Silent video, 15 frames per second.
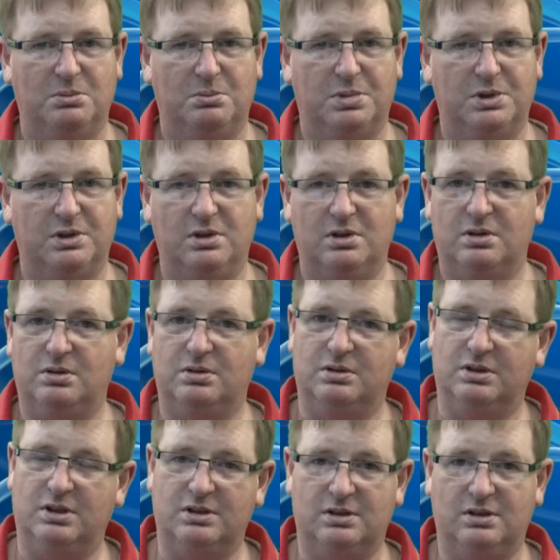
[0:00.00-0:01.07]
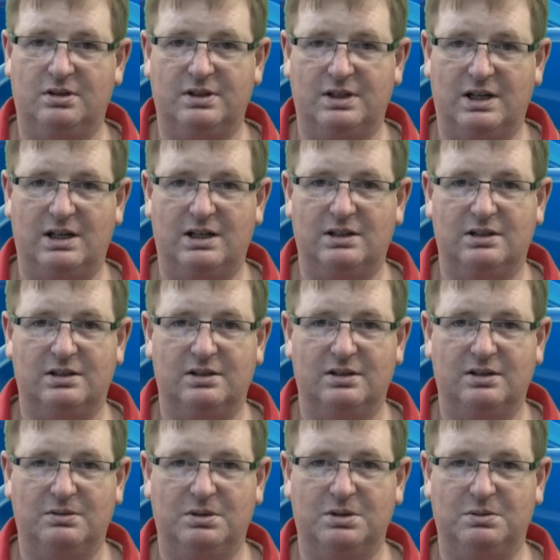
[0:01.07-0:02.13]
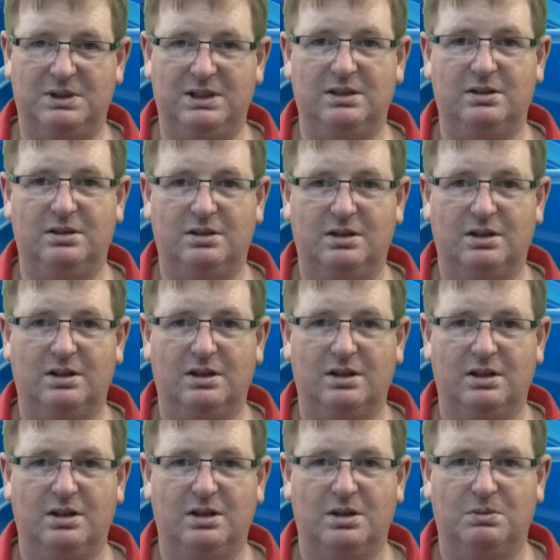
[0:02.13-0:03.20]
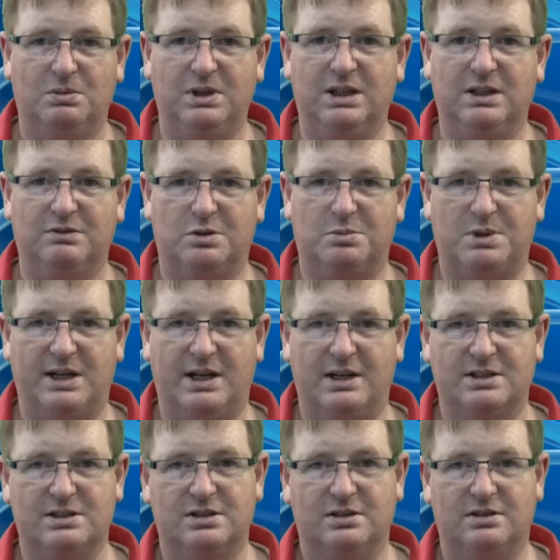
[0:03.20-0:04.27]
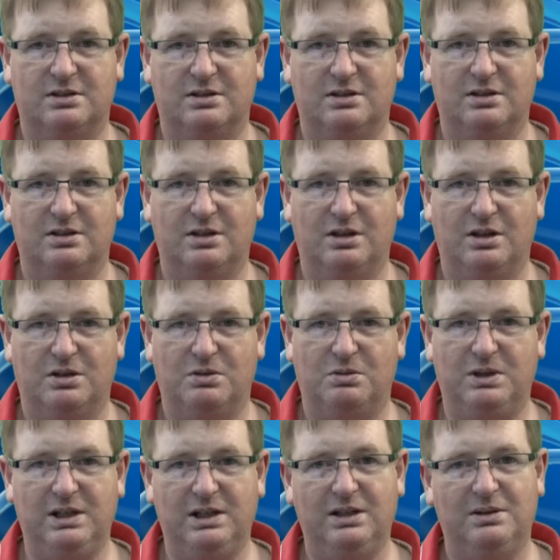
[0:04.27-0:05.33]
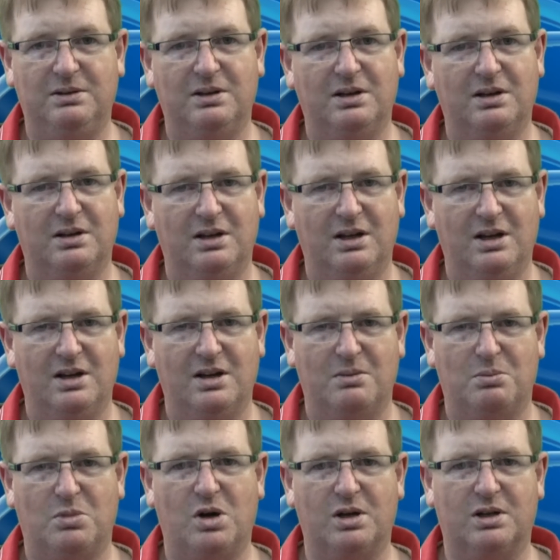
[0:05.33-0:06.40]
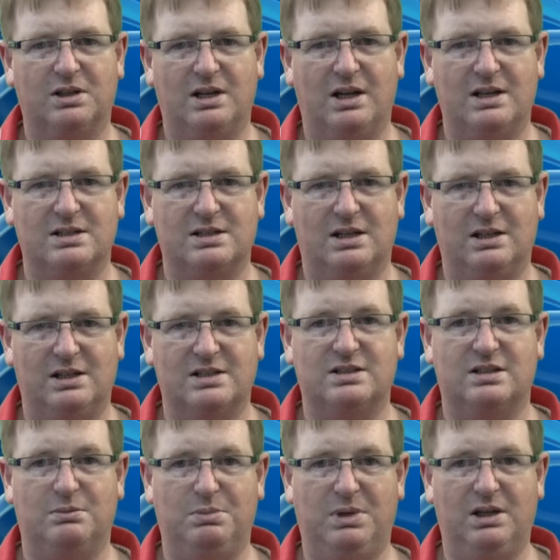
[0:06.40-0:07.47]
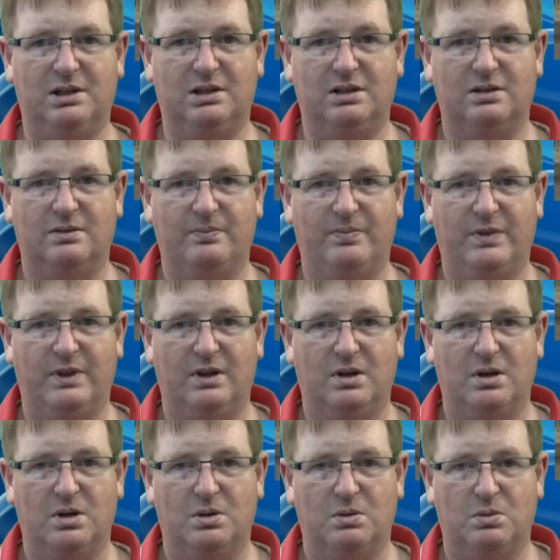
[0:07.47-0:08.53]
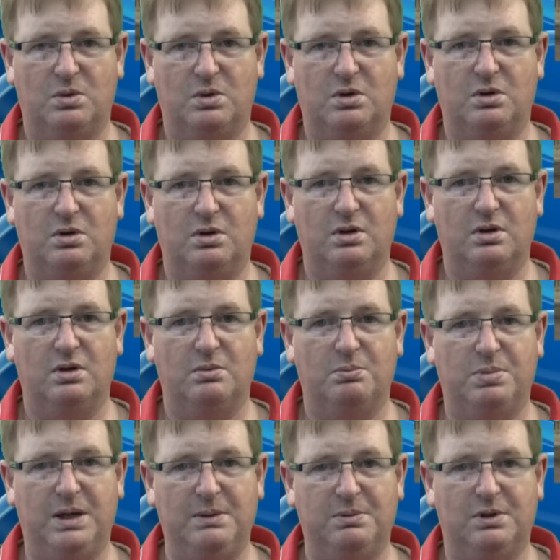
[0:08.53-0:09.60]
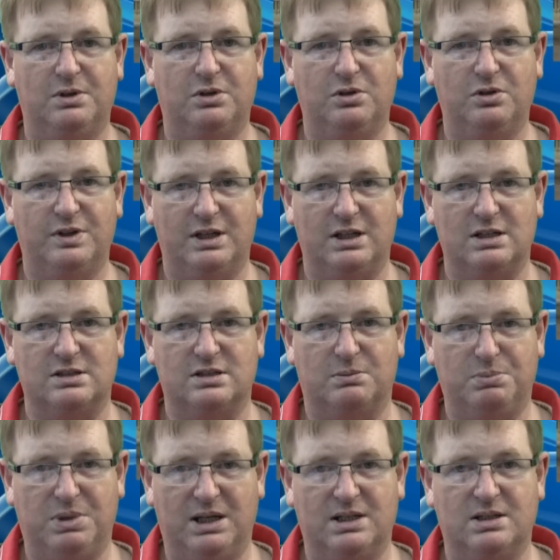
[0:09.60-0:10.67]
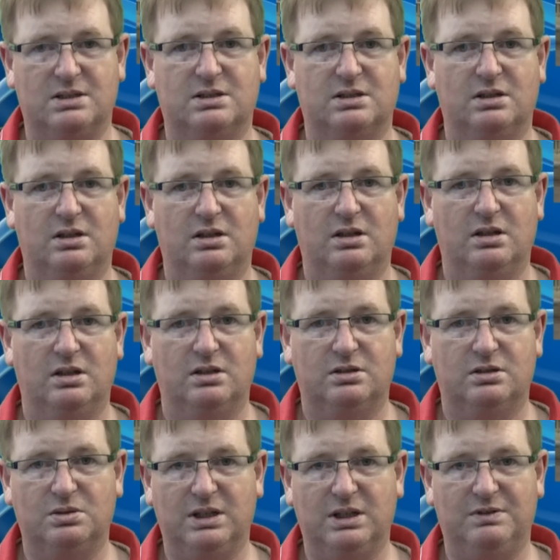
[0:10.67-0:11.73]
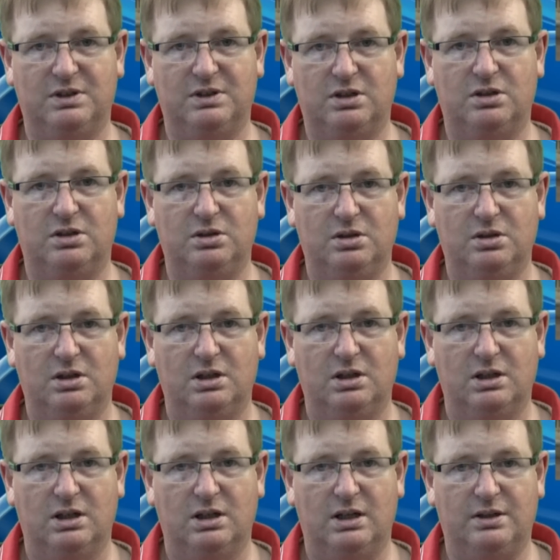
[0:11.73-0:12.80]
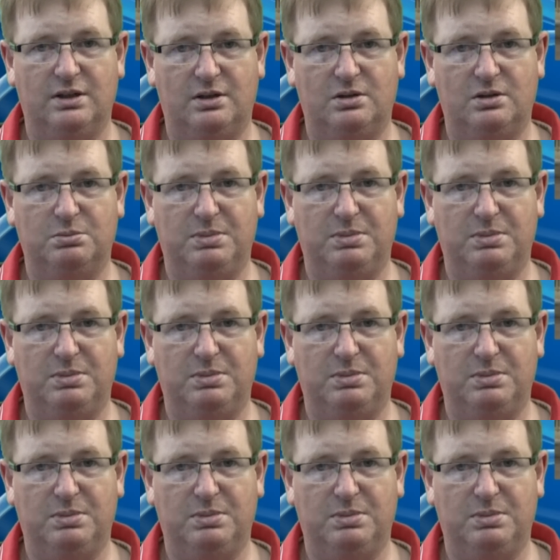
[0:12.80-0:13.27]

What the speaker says: But no, not in Northern Ireland. What do? We give it protection. We mark it as a listed building where people do things that pigs don't even do in their own